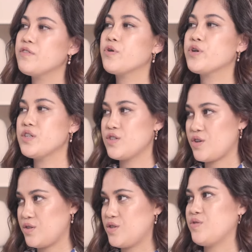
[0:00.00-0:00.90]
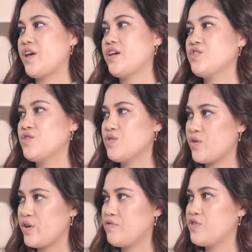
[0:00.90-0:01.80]
But of course, it's also nice to
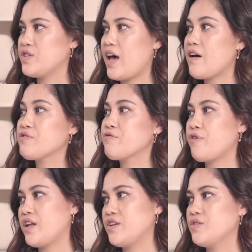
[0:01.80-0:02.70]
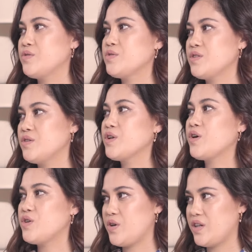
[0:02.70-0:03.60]
sort of just have a friend who's,
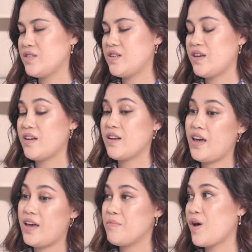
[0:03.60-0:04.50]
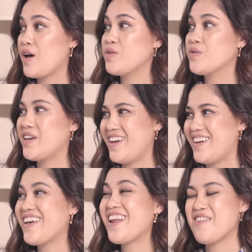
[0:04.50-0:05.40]
you can say that, hey, I'm not
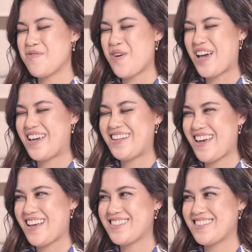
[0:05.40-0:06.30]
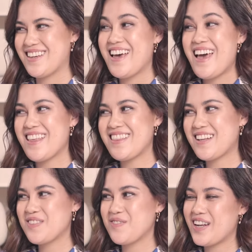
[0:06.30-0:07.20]
okay, and have wine, yes. And
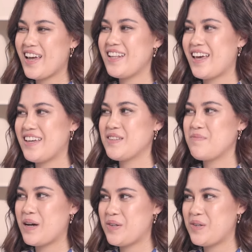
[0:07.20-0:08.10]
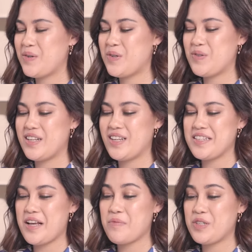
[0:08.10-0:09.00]
that's what I liked about you. You
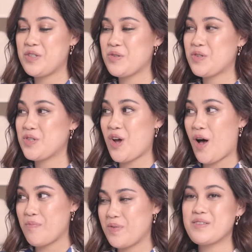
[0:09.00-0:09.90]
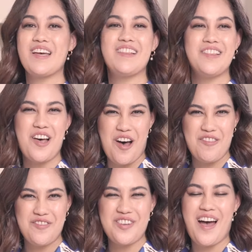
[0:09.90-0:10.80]
didn't tell me to stop, because I
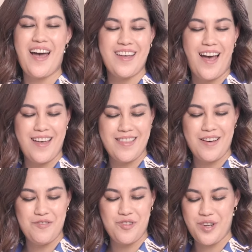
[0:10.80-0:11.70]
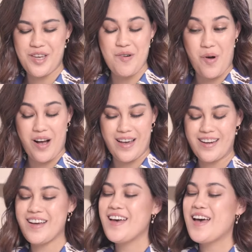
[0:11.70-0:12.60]
love drinking wine.